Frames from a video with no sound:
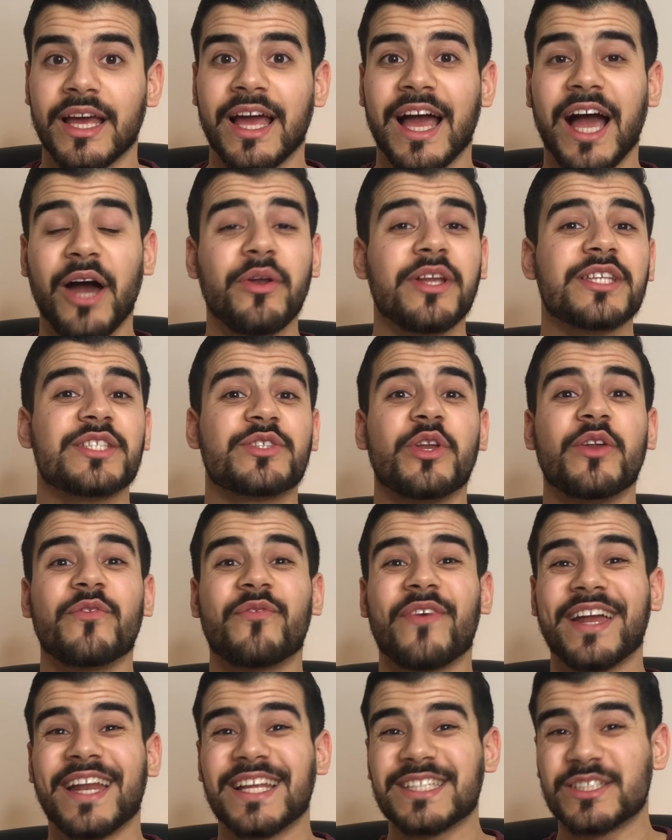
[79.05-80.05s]
How does student
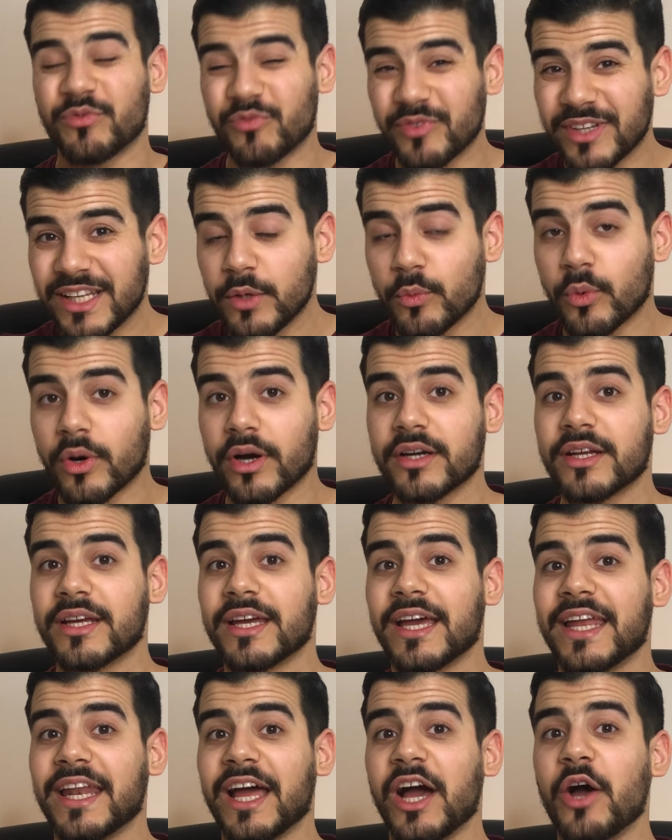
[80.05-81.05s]
finance really work
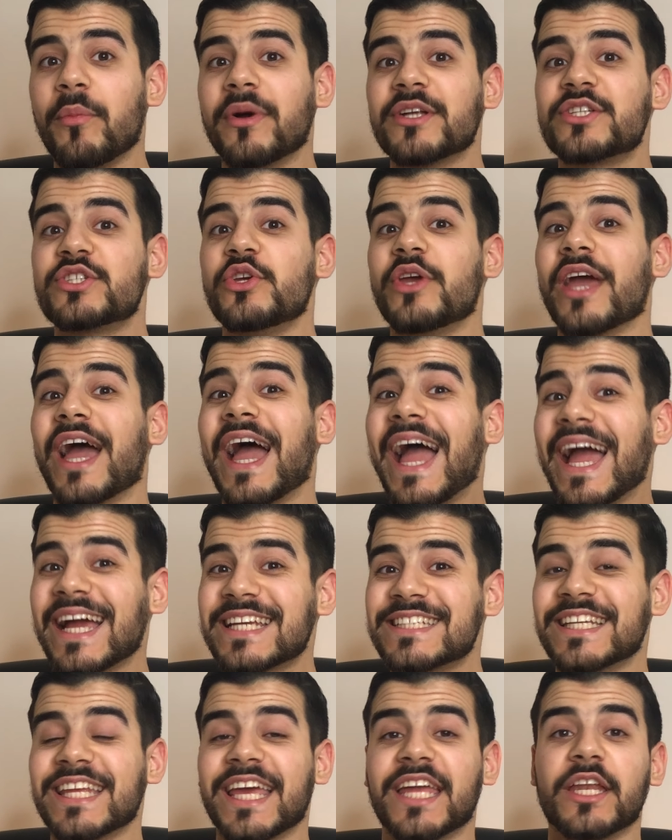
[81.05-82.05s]
and how much do you
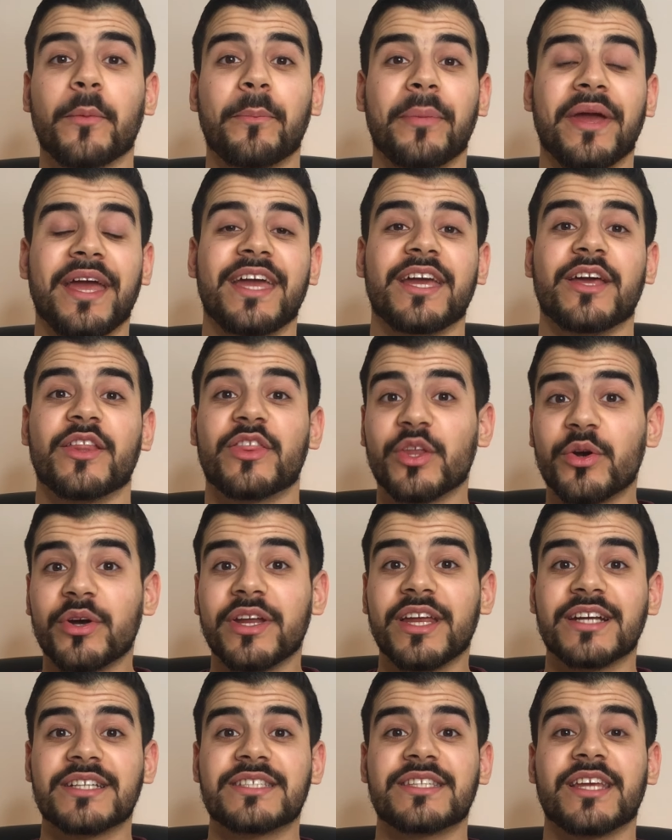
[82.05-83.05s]
actually end up paying in 30
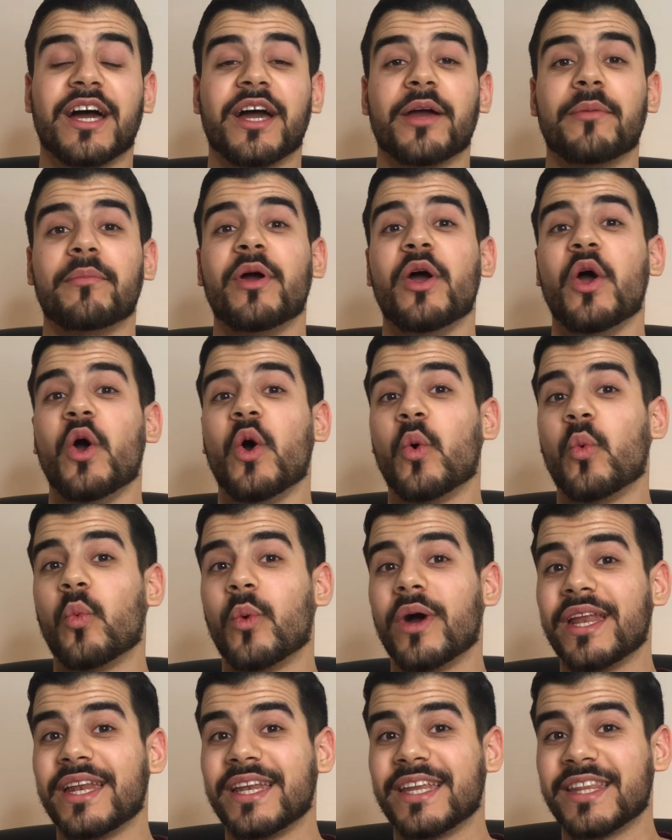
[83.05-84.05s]
years' time
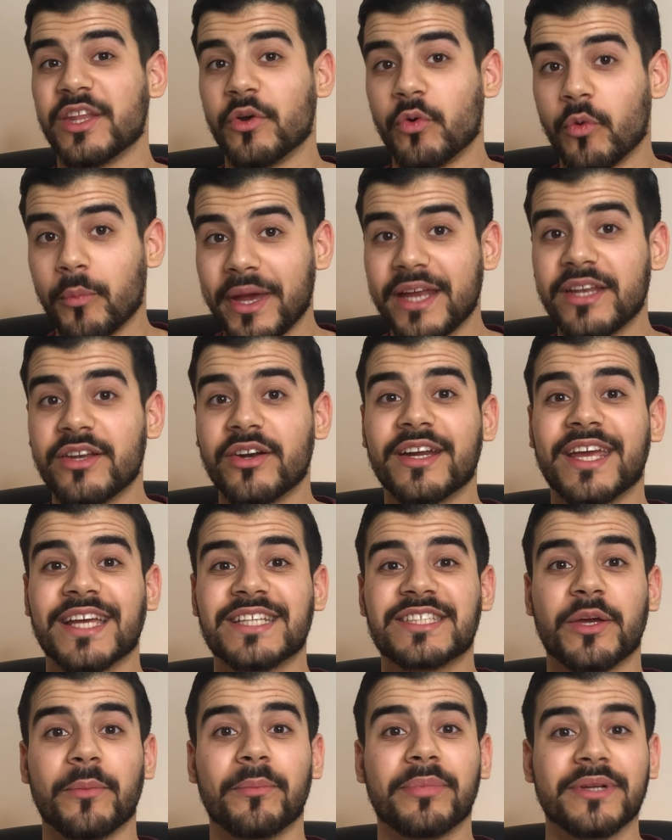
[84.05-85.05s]
when the remainder
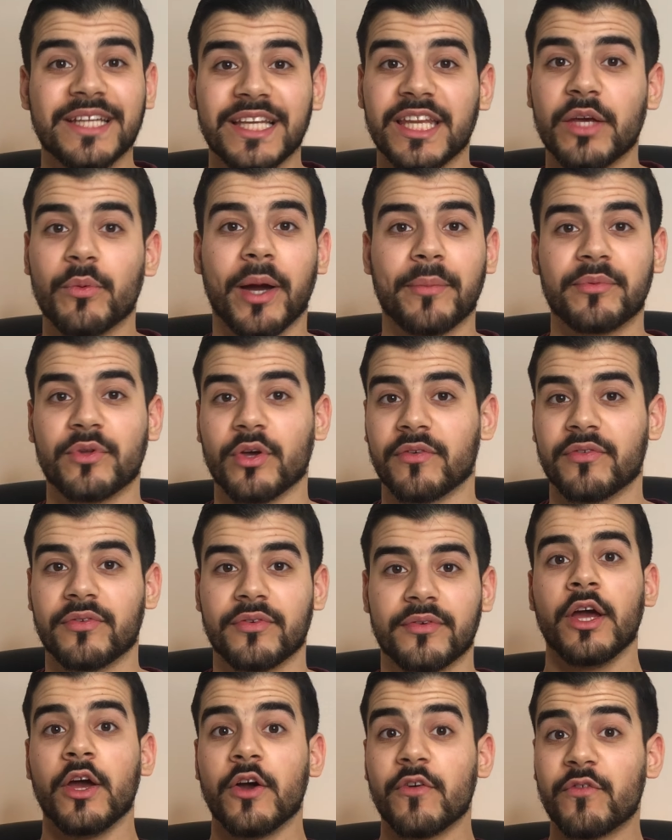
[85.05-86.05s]
gets completely wiped off?
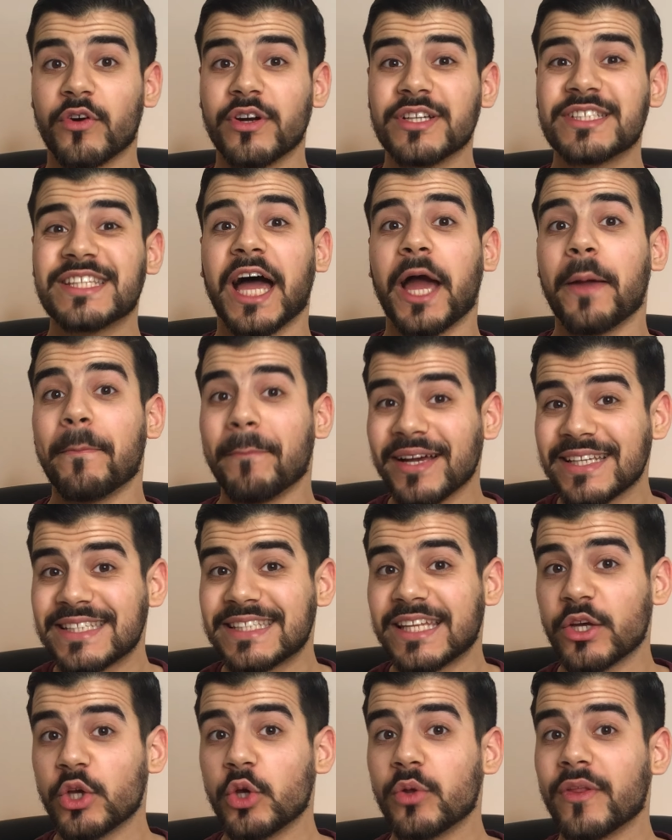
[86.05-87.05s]
First, I must
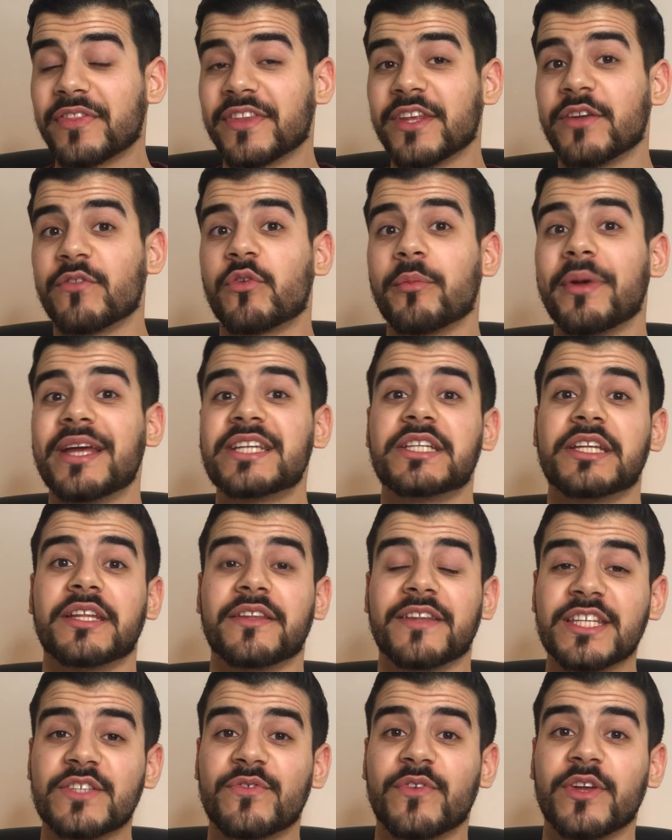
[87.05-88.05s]
tell you that the information in
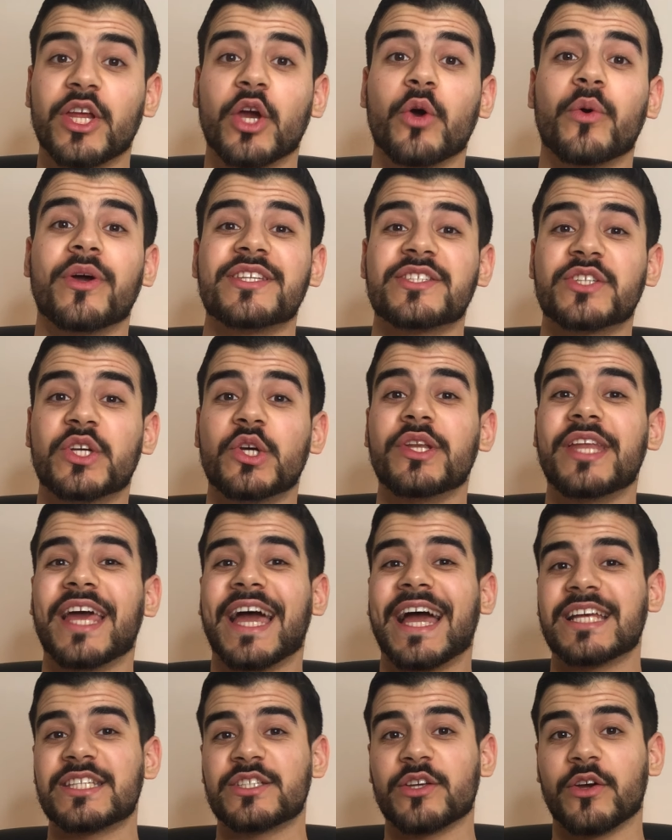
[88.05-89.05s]
this video is good
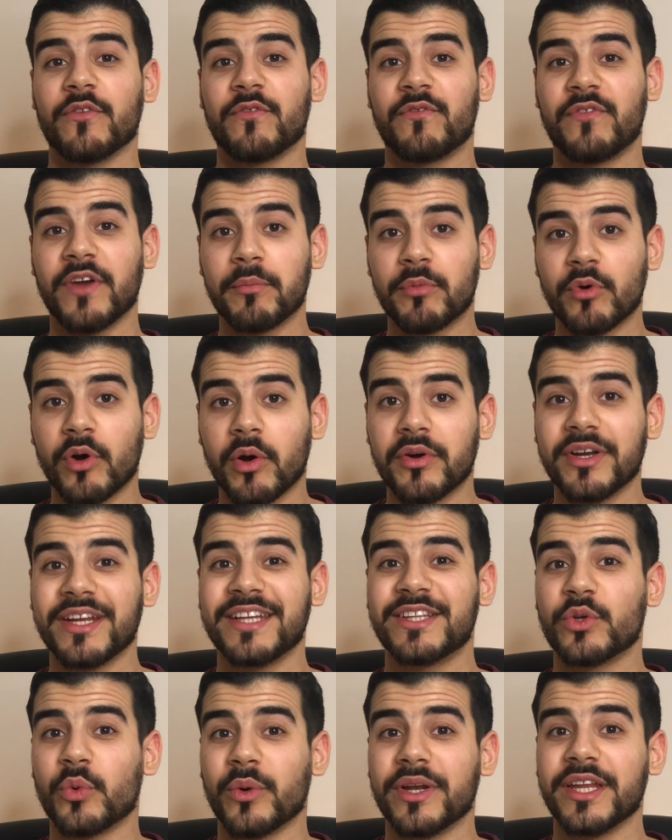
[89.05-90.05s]
as of February
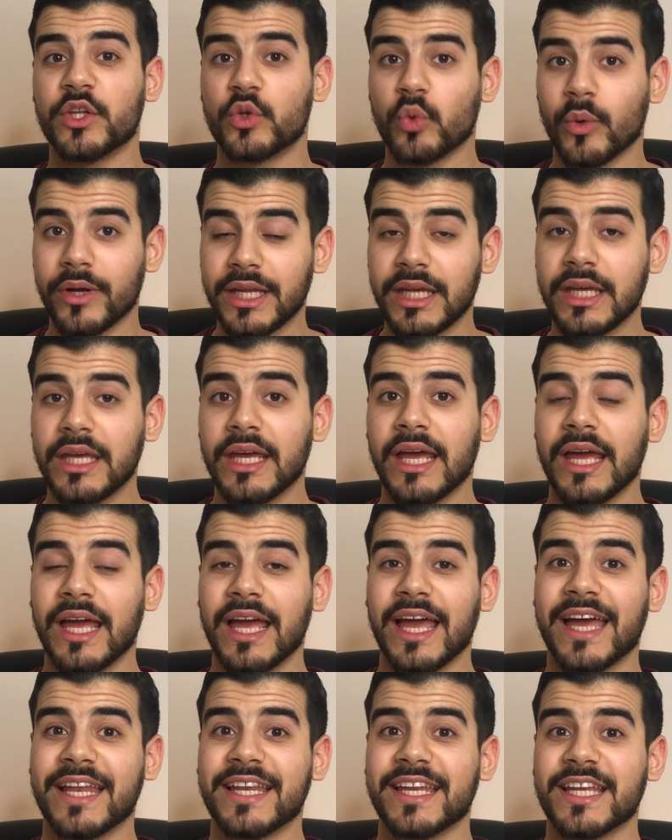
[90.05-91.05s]
2020
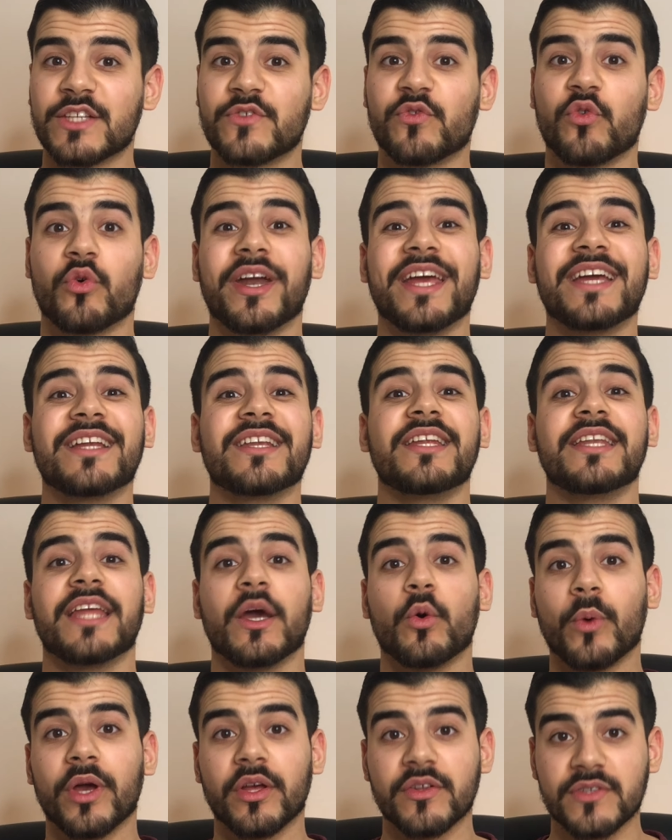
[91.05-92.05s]
and is for England
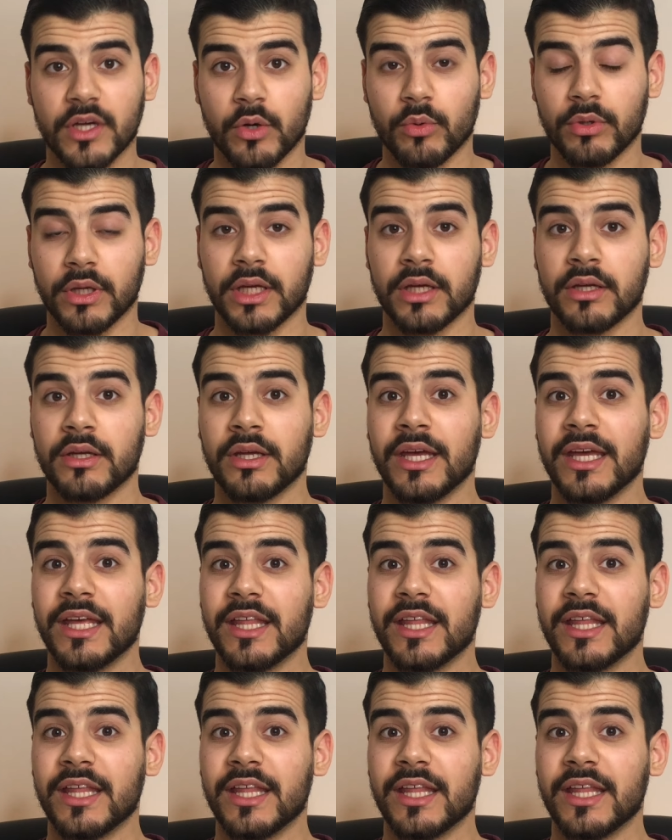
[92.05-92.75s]
and Wales only.